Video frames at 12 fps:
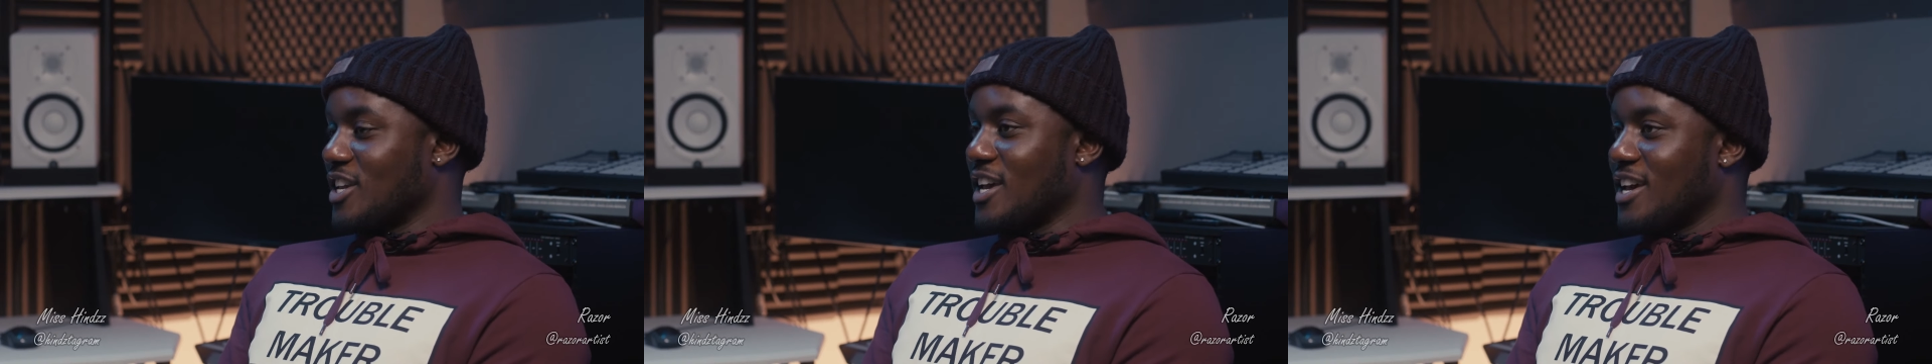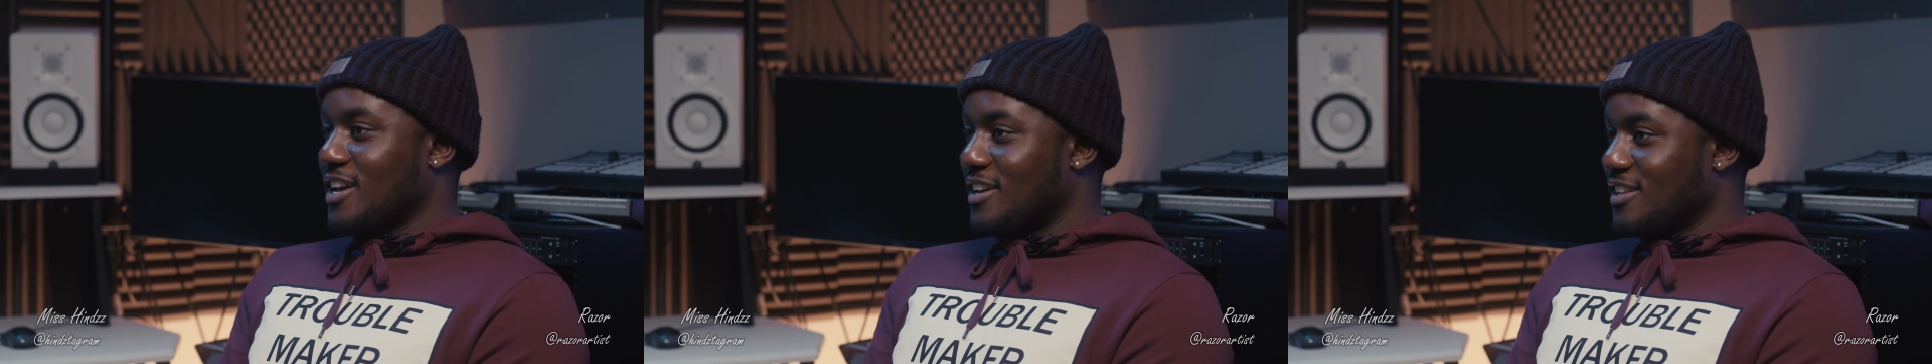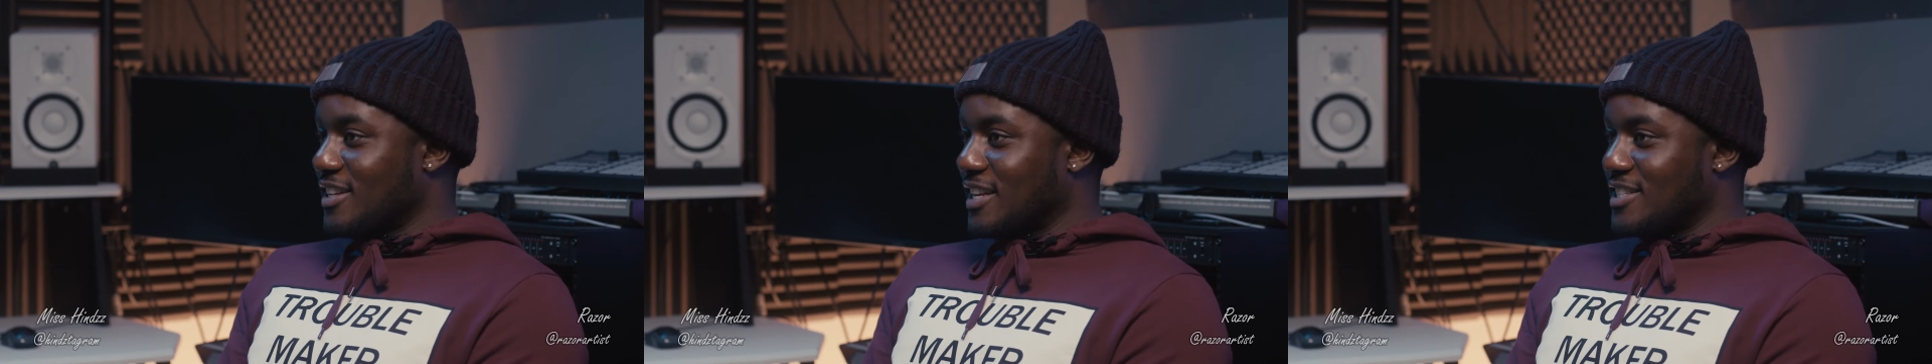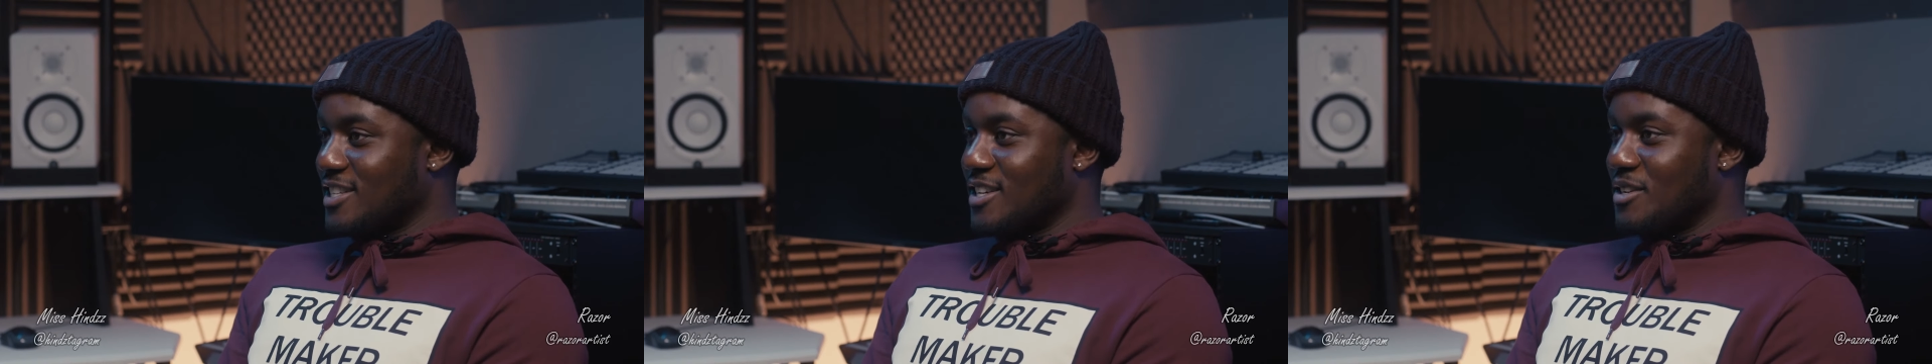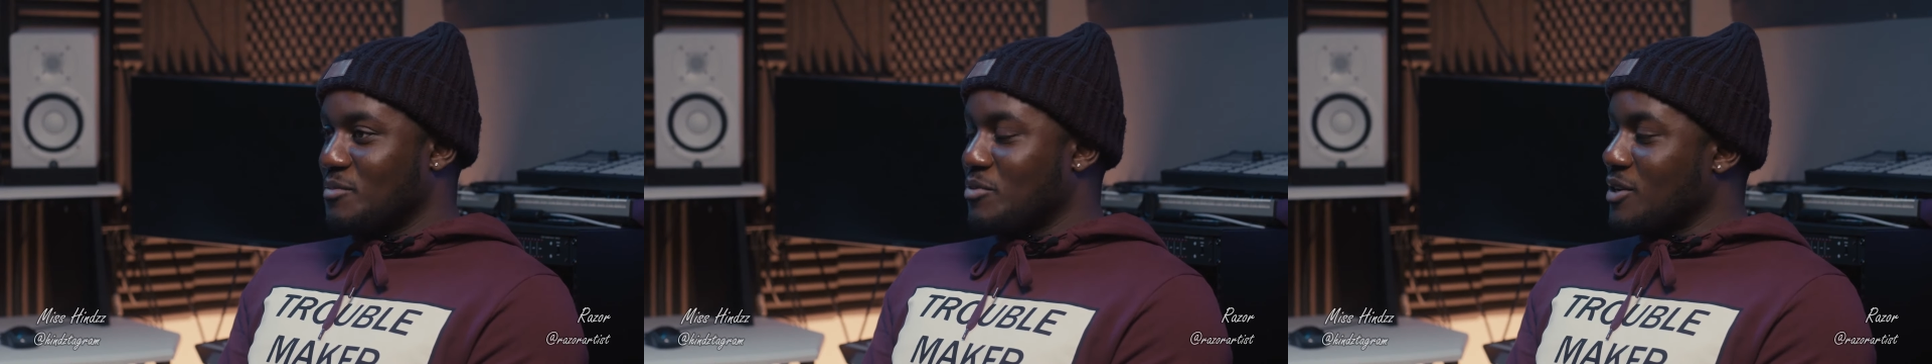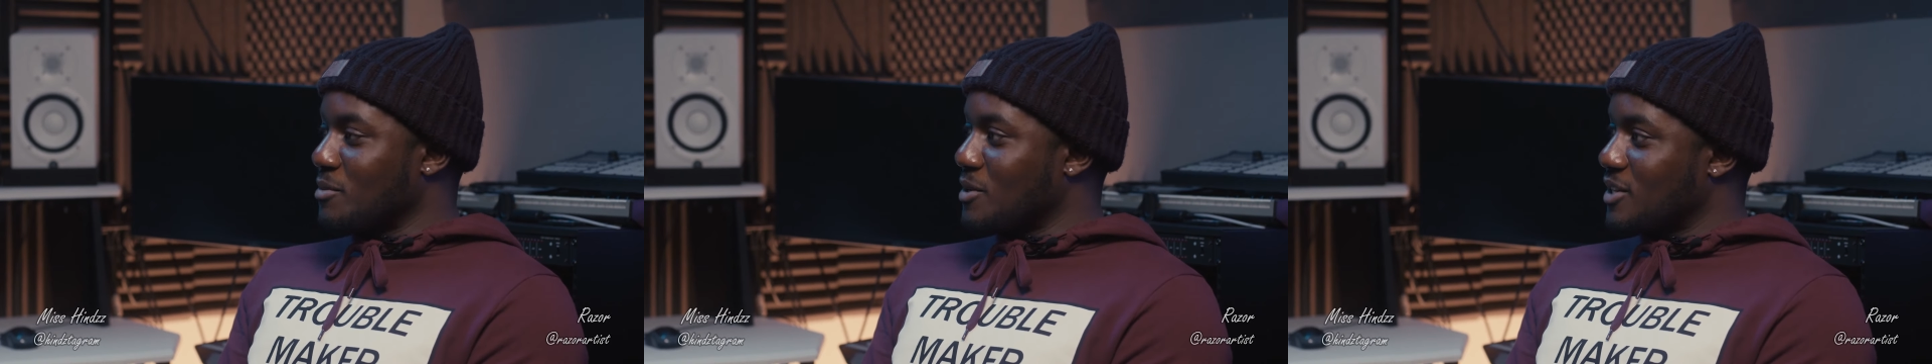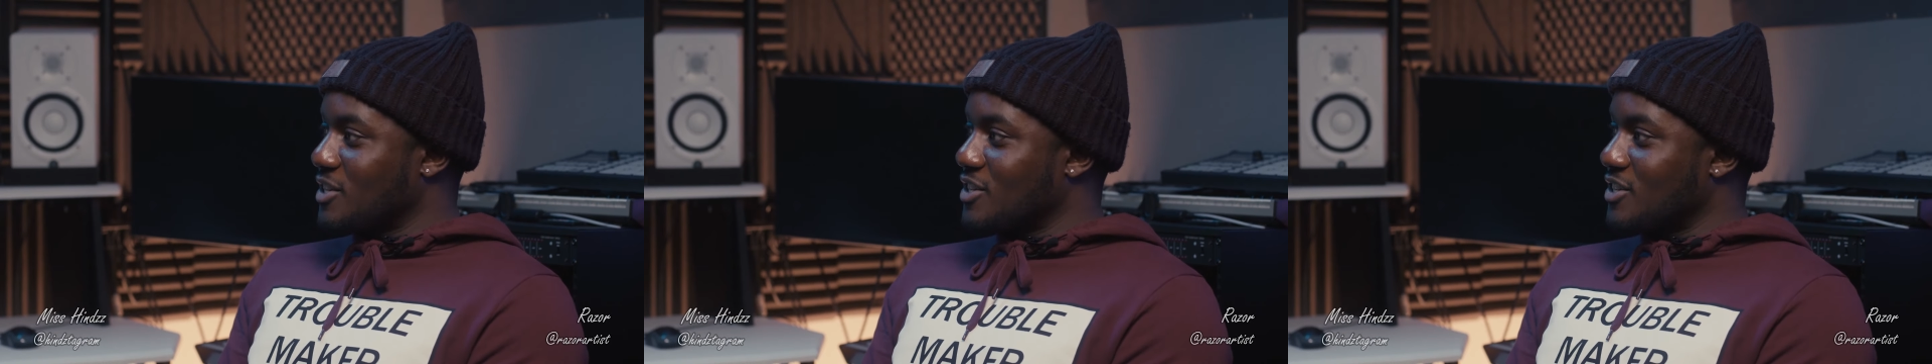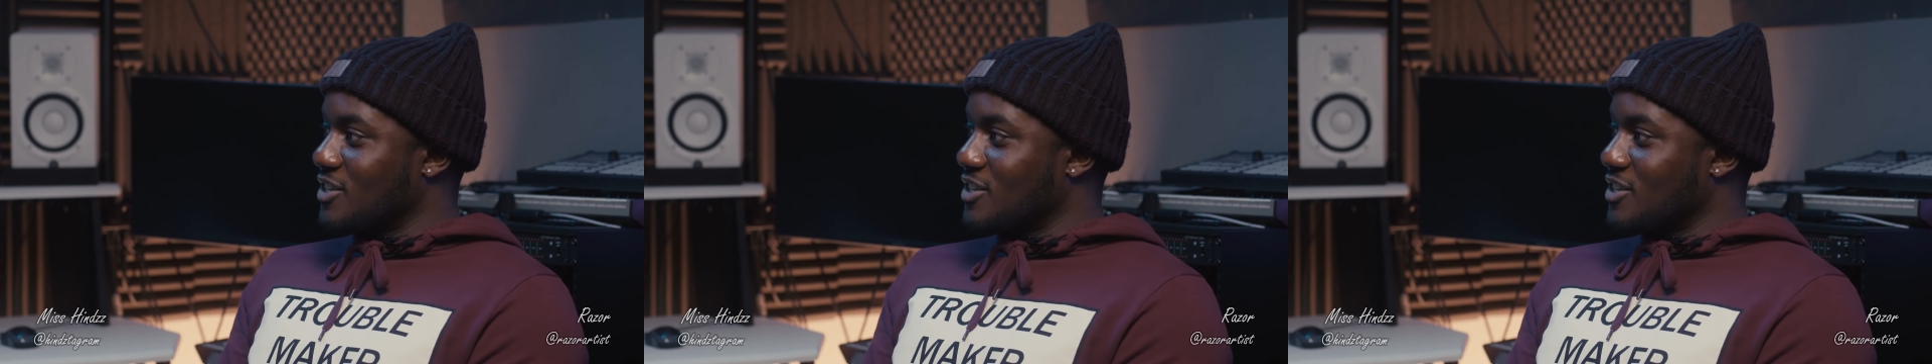yeah, that's it pretty much.